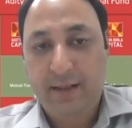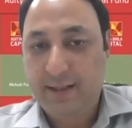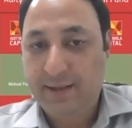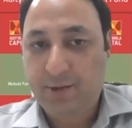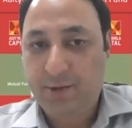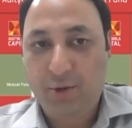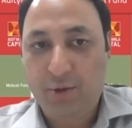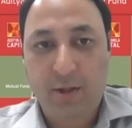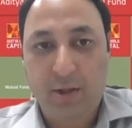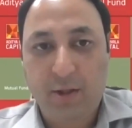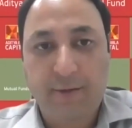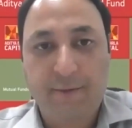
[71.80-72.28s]

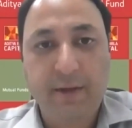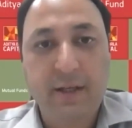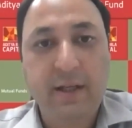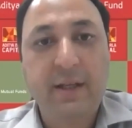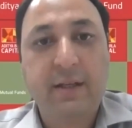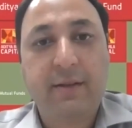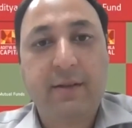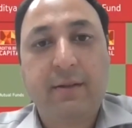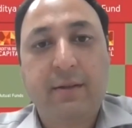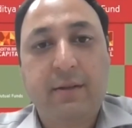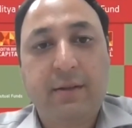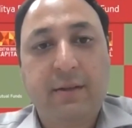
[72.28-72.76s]
As you are
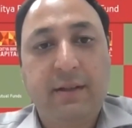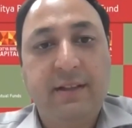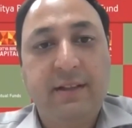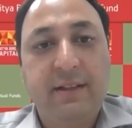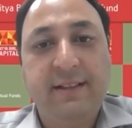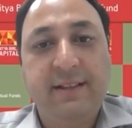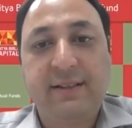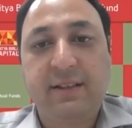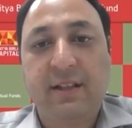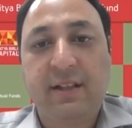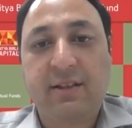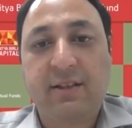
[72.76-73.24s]
aware,
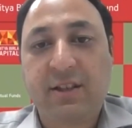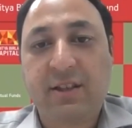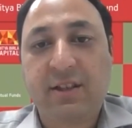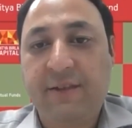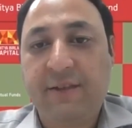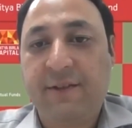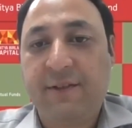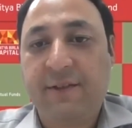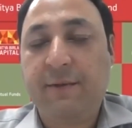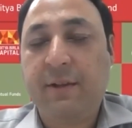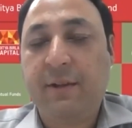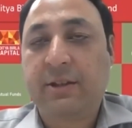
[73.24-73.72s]
he is our
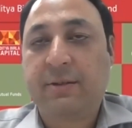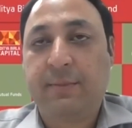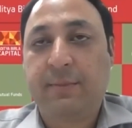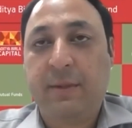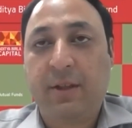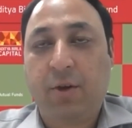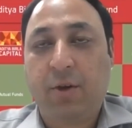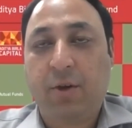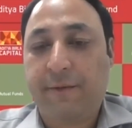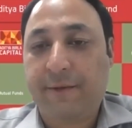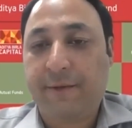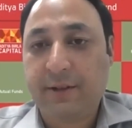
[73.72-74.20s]
Chief
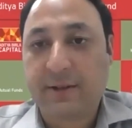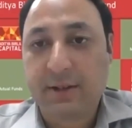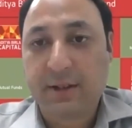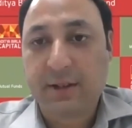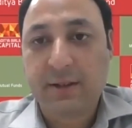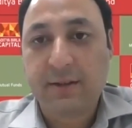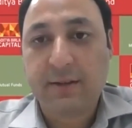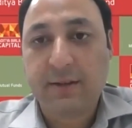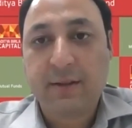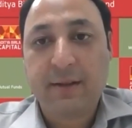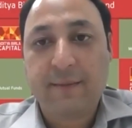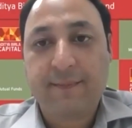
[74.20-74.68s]
Investment
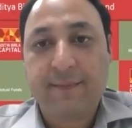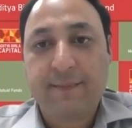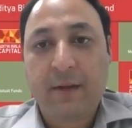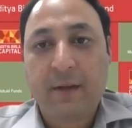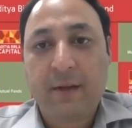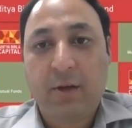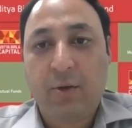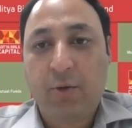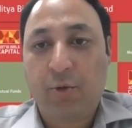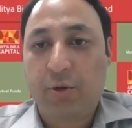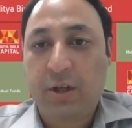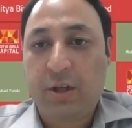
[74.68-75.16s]
Officer,
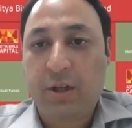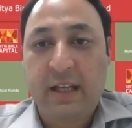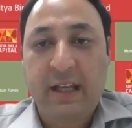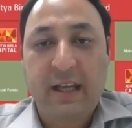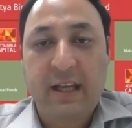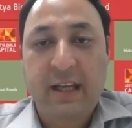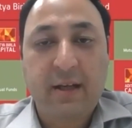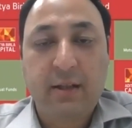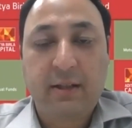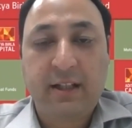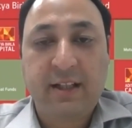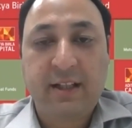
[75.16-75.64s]

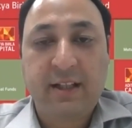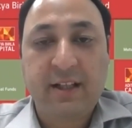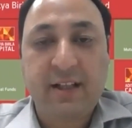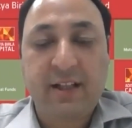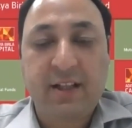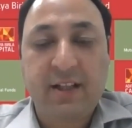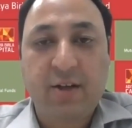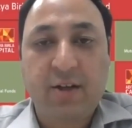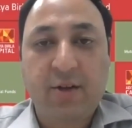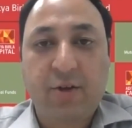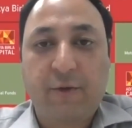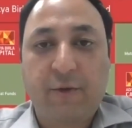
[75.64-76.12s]

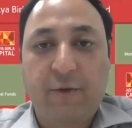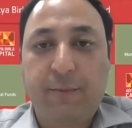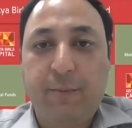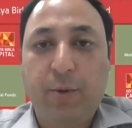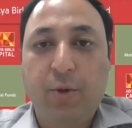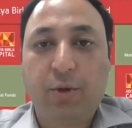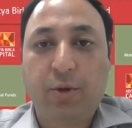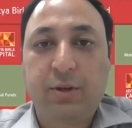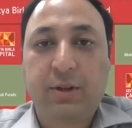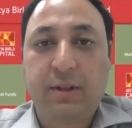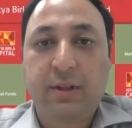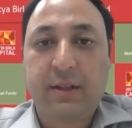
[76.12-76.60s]
taking care of
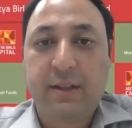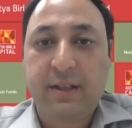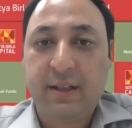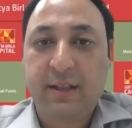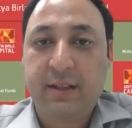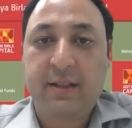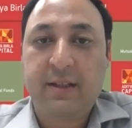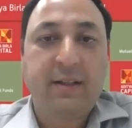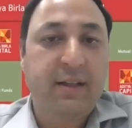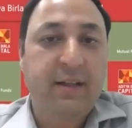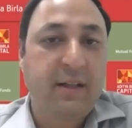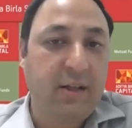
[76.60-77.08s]
both
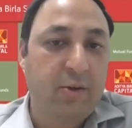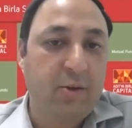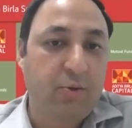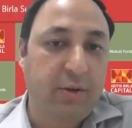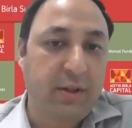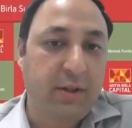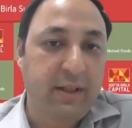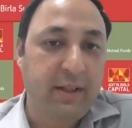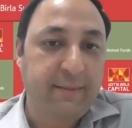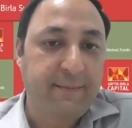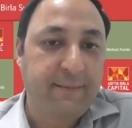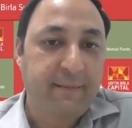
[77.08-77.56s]
debt and
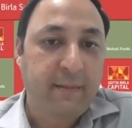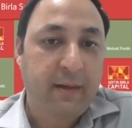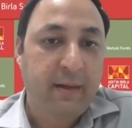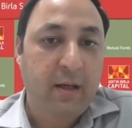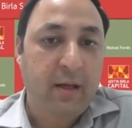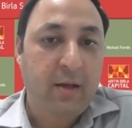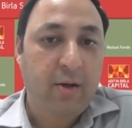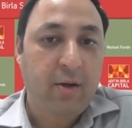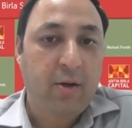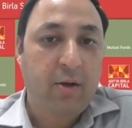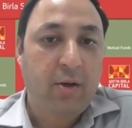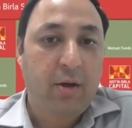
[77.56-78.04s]
equity,
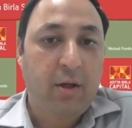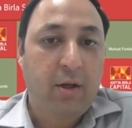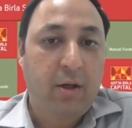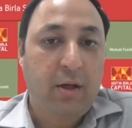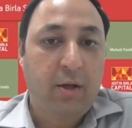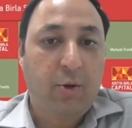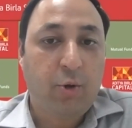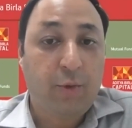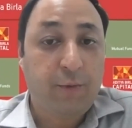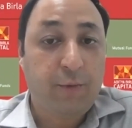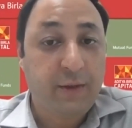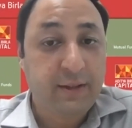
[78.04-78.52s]

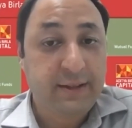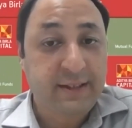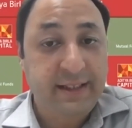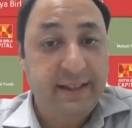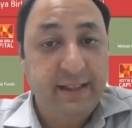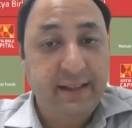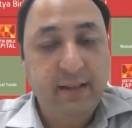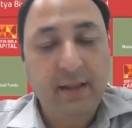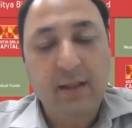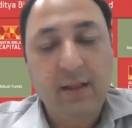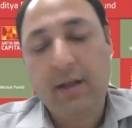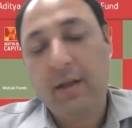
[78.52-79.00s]

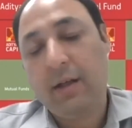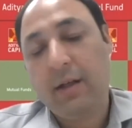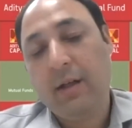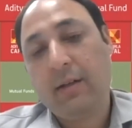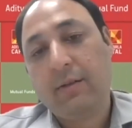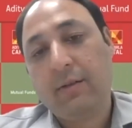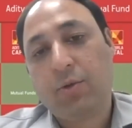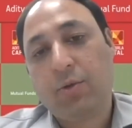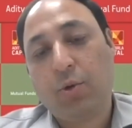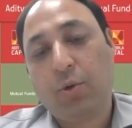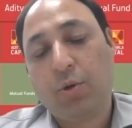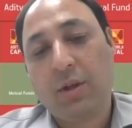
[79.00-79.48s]
overseeing
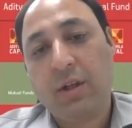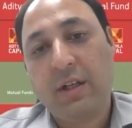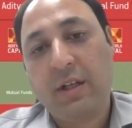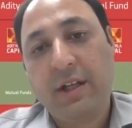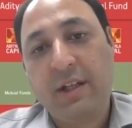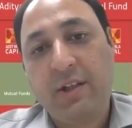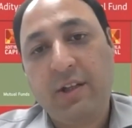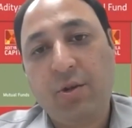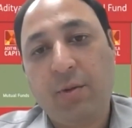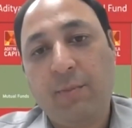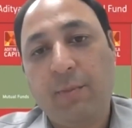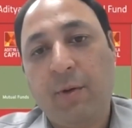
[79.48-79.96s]
a total
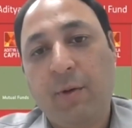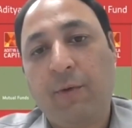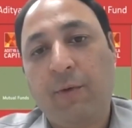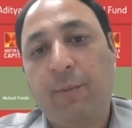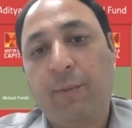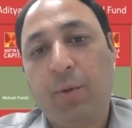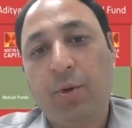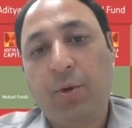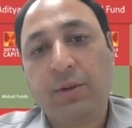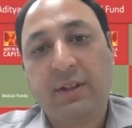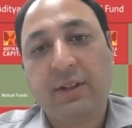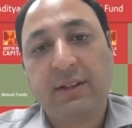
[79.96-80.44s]
AUM
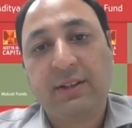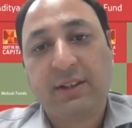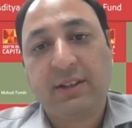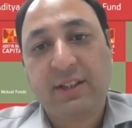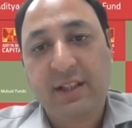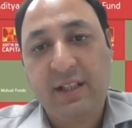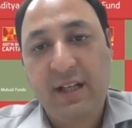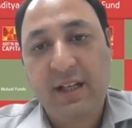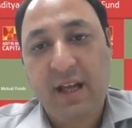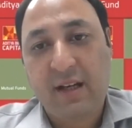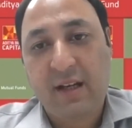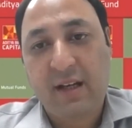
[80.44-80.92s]
of more than
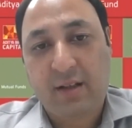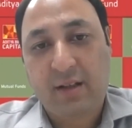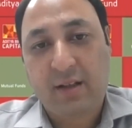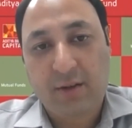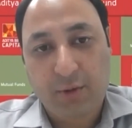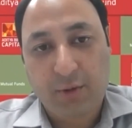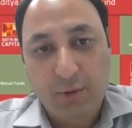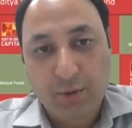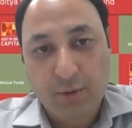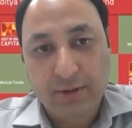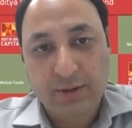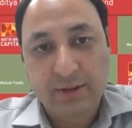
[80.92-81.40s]
3 lakh
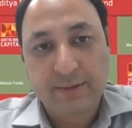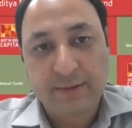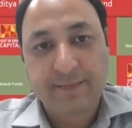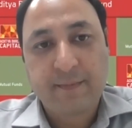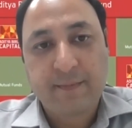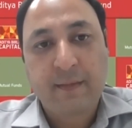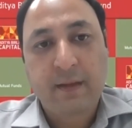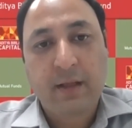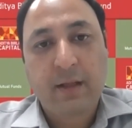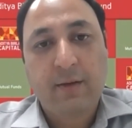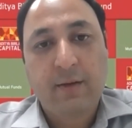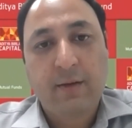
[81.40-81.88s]
crores
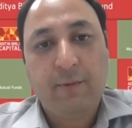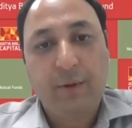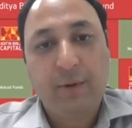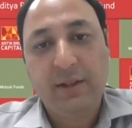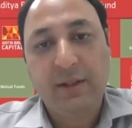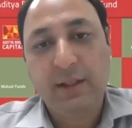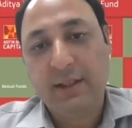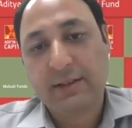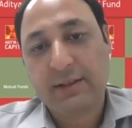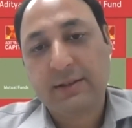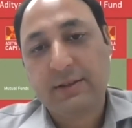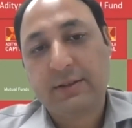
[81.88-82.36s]

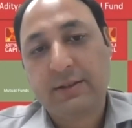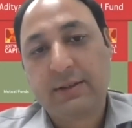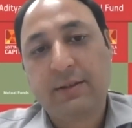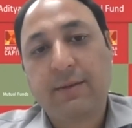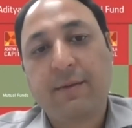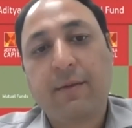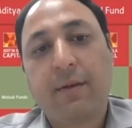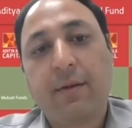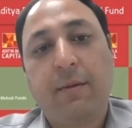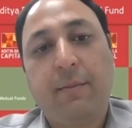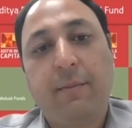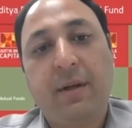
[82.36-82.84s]
with us.
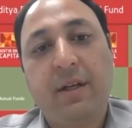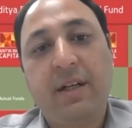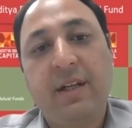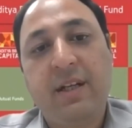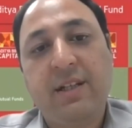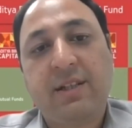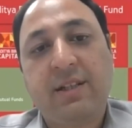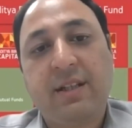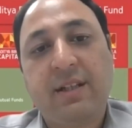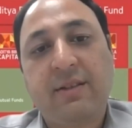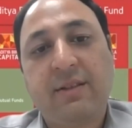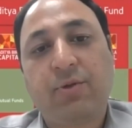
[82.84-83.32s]

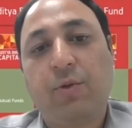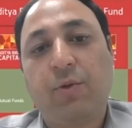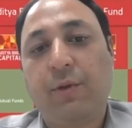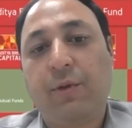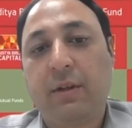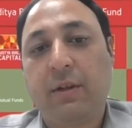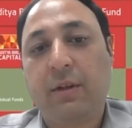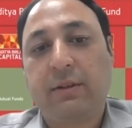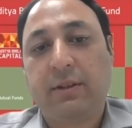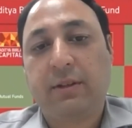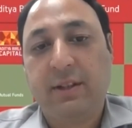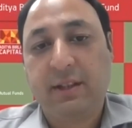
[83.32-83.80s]
Mahesh has
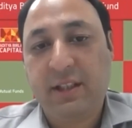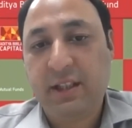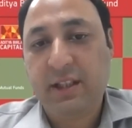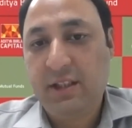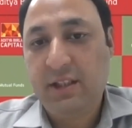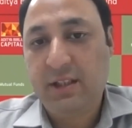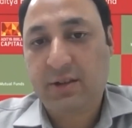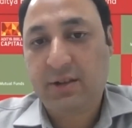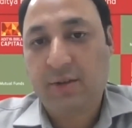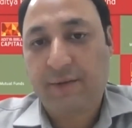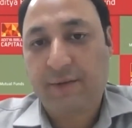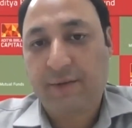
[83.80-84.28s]
over 30
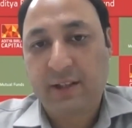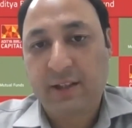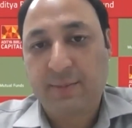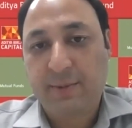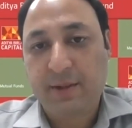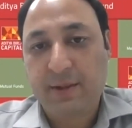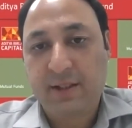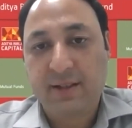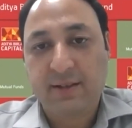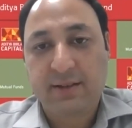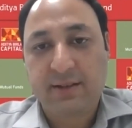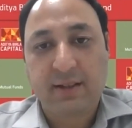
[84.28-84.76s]
years of
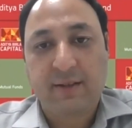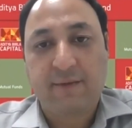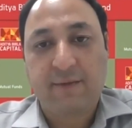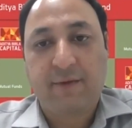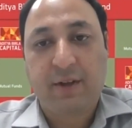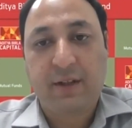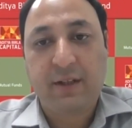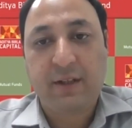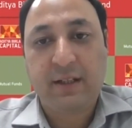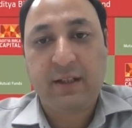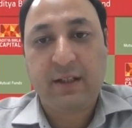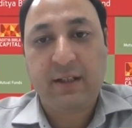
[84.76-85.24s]
experience in
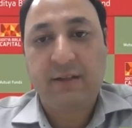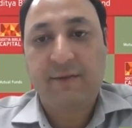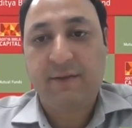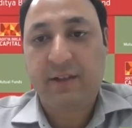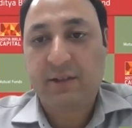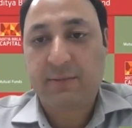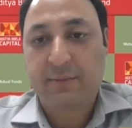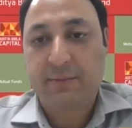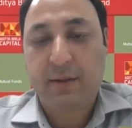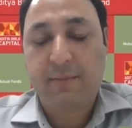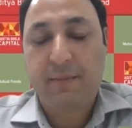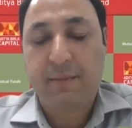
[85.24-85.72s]
fund and
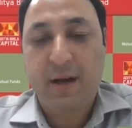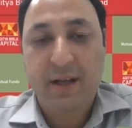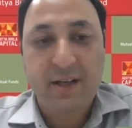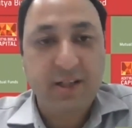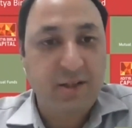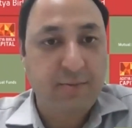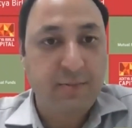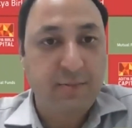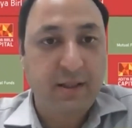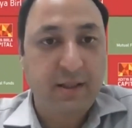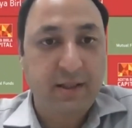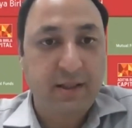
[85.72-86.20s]
investment
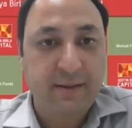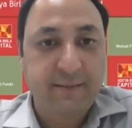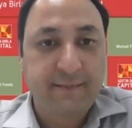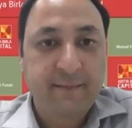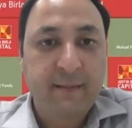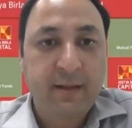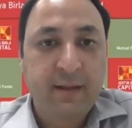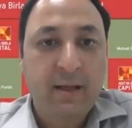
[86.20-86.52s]
management